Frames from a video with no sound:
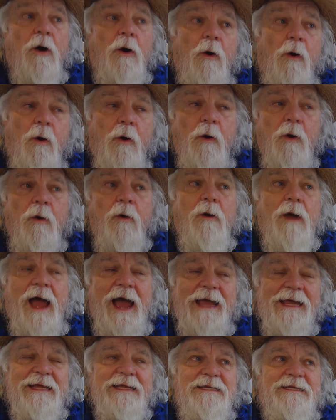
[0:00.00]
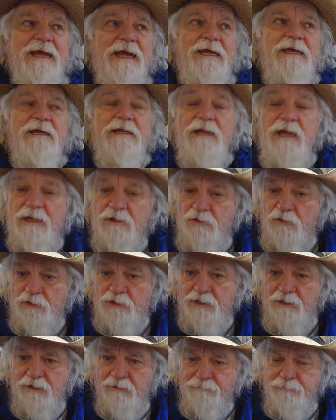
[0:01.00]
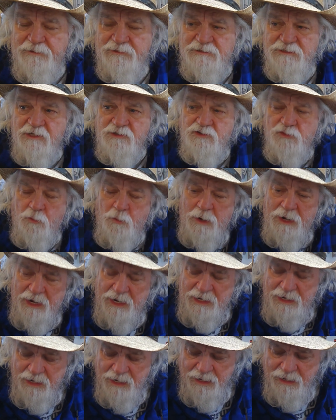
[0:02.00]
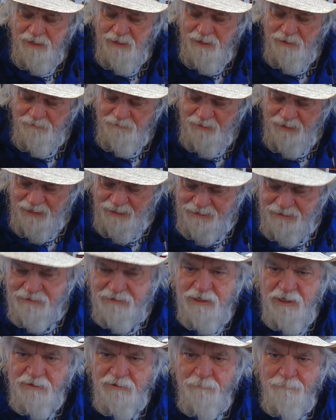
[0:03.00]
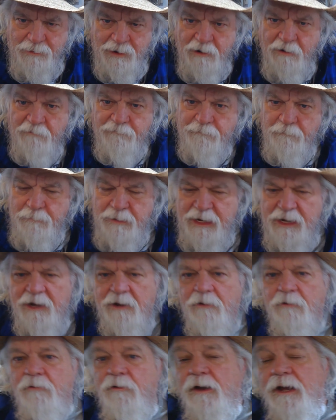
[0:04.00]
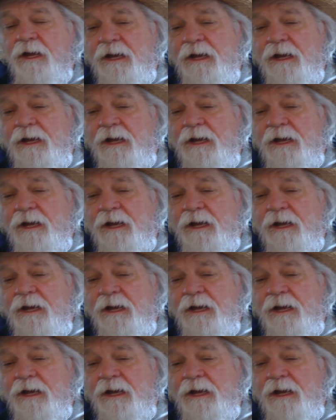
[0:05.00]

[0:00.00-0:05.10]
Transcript: Or I can take it and hook it up in such a way that I can take the power from here